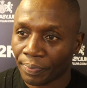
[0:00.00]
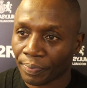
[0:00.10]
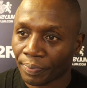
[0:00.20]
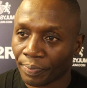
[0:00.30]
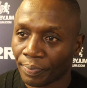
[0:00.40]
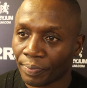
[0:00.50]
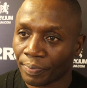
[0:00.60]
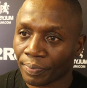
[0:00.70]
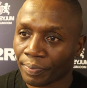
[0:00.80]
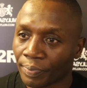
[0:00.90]

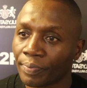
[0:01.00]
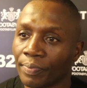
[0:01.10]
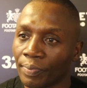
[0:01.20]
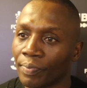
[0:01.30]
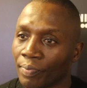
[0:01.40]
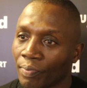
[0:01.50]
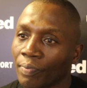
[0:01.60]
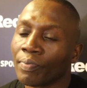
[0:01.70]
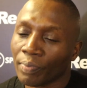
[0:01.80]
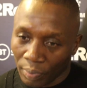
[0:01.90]
Focusing all week
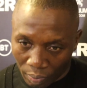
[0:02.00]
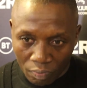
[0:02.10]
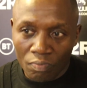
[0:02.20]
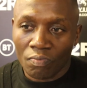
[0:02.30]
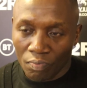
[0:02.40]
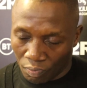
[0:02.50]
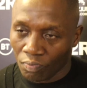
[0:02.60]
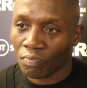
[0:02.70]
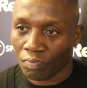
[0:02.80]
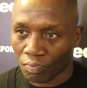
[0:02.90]
on this opponent,
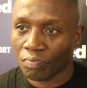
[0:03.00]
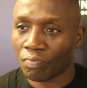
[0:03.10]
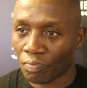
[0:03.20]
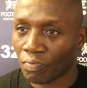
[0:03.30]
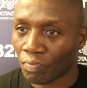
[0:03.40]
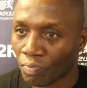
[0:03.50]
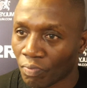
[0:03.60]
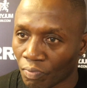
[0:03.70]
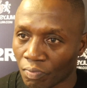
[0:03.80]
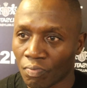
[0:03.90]
no eyes on other
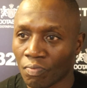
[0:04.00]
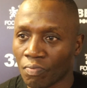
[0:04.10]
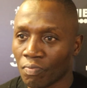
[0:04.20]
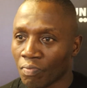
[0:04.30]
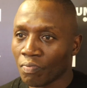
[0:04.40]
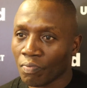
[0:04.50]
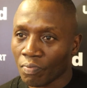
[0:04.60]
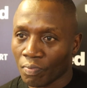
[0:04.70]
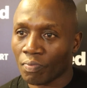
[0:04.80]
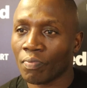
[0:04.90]
fighters at
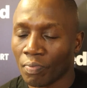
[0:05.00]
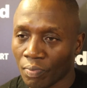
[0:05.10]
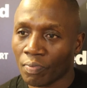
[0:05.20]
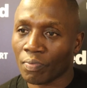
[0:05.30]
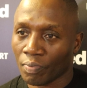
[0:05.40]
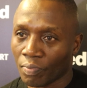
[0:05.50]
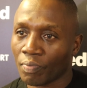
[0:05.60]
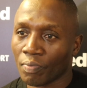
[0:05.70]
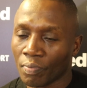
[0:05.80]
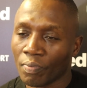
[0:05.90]
this point in
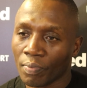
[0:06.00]
time.